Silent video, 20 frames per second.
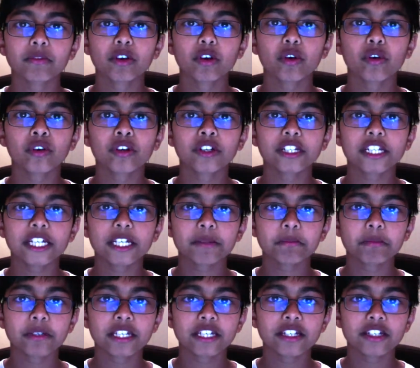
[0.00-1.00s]
only
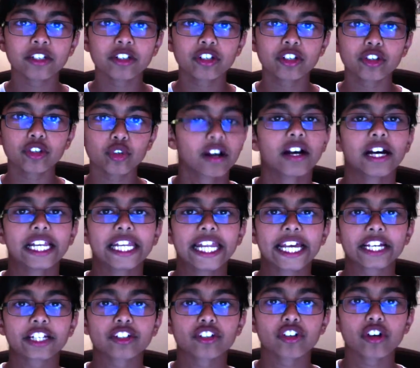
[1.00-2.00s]
be 2
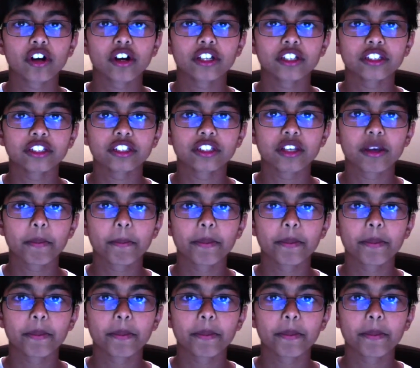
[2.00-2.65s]
electrons